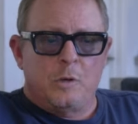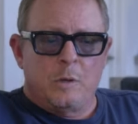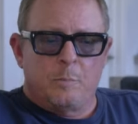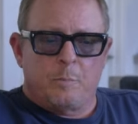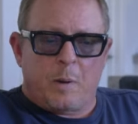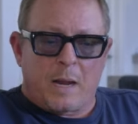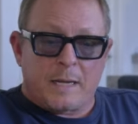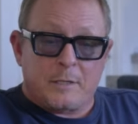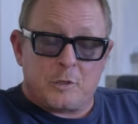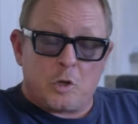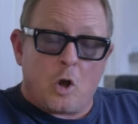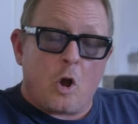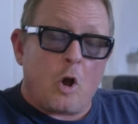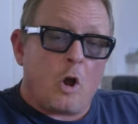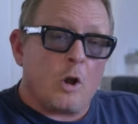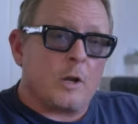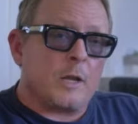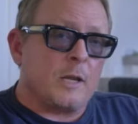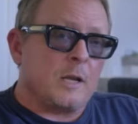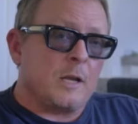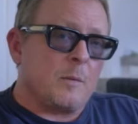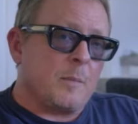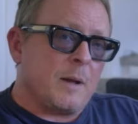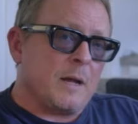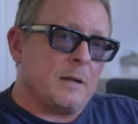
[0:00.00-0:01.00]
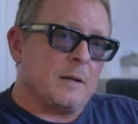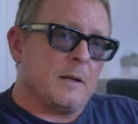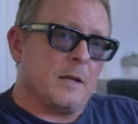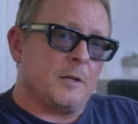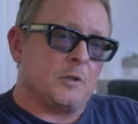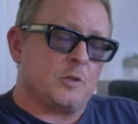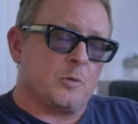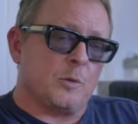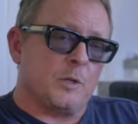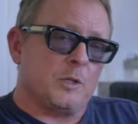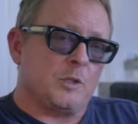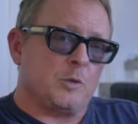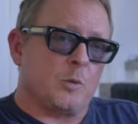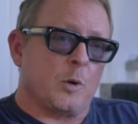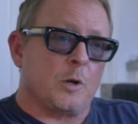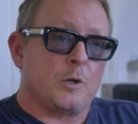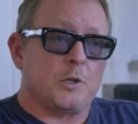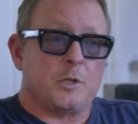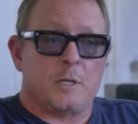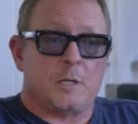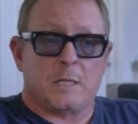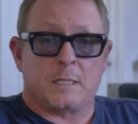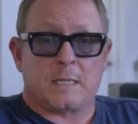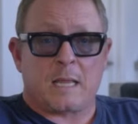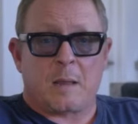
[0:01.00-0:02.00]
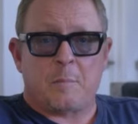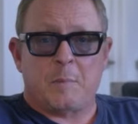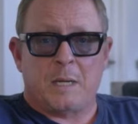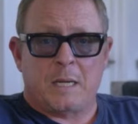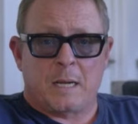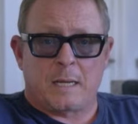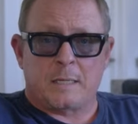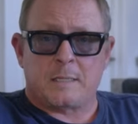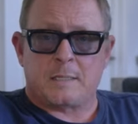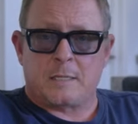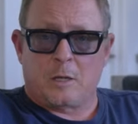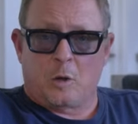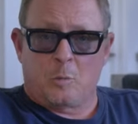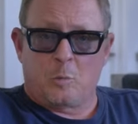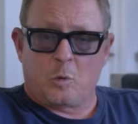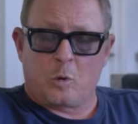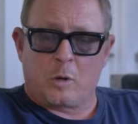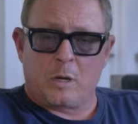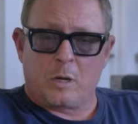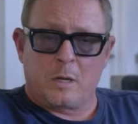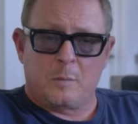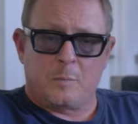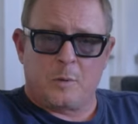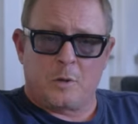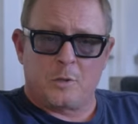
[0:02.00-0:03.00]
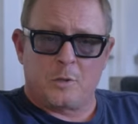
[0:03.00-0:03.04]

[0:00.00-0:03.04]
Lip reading: By talking about 922R, does that mean I sell more gun